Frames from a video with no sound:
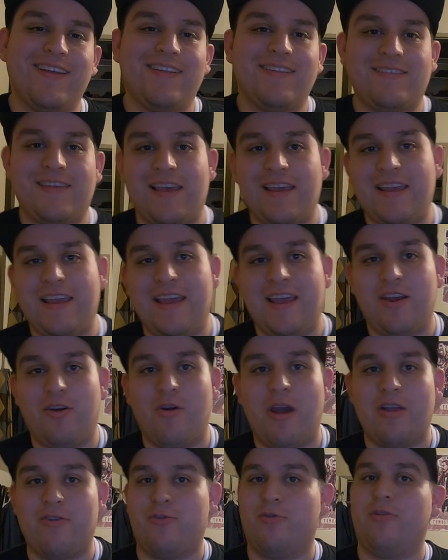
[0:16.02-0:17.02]
take a
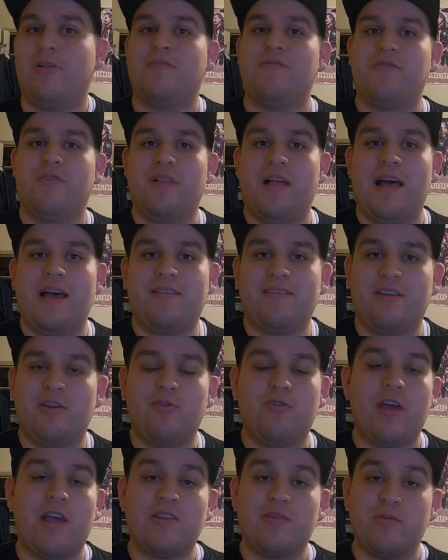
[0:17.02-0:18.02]
graduate level class in New
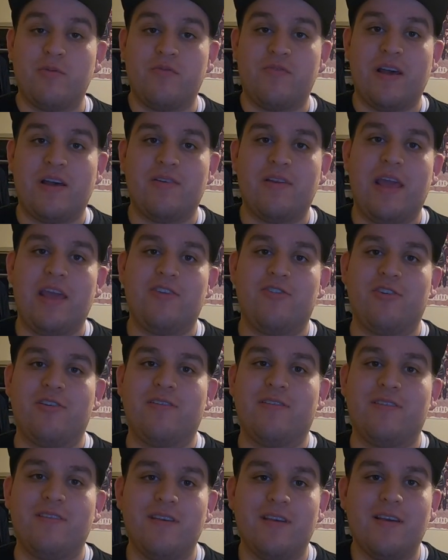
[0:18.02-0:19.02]
Testament
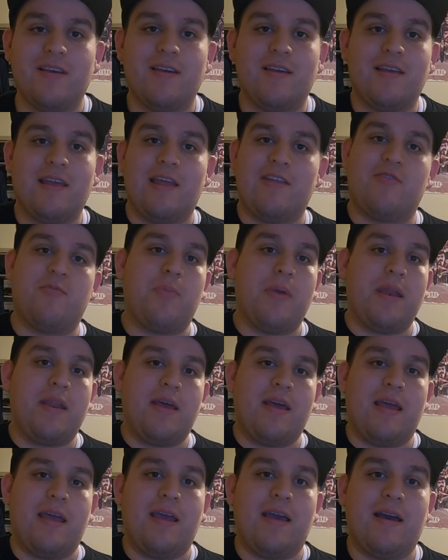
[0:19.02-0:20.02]
foundations. It's been
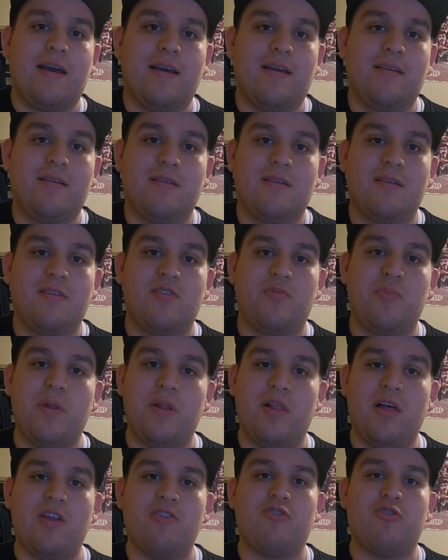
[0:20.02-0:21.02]
a
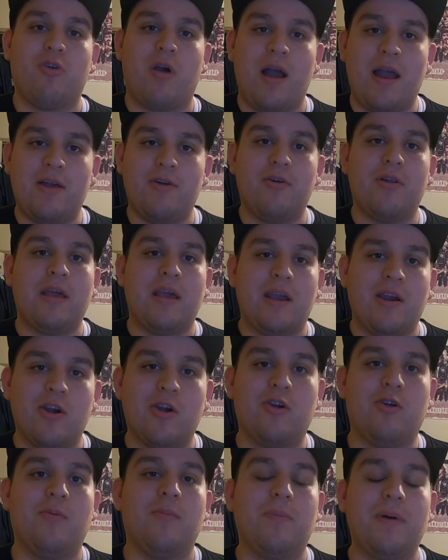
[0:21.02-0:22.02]
lot of trial and
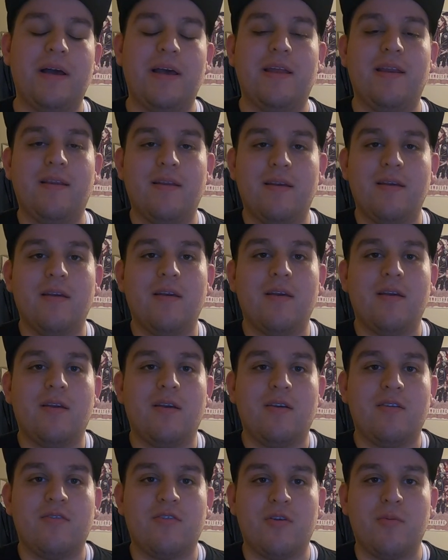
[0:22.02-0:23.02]
error, but
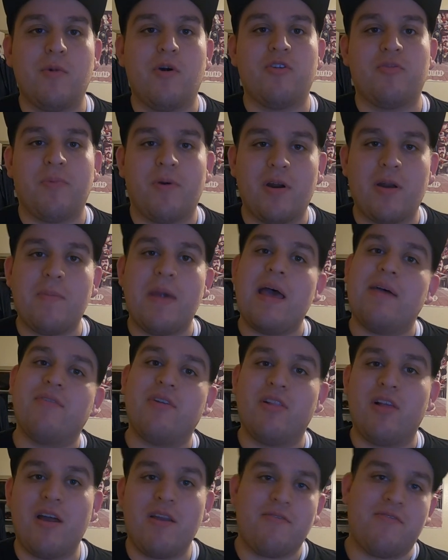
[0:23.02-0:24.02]
for the most part I'm having
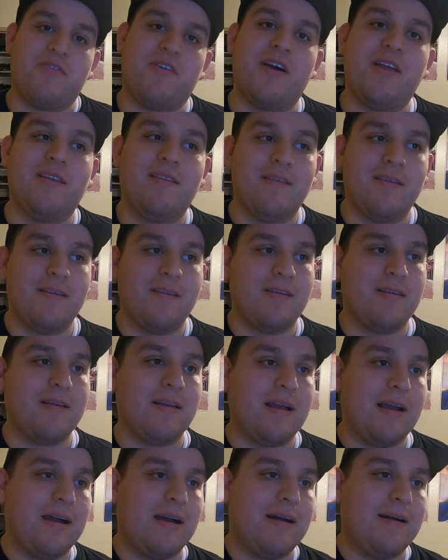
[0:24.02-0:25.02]
a lot of fun.
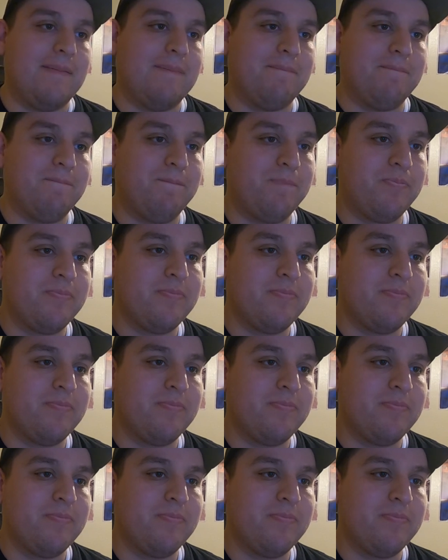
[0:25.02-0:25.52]
Um,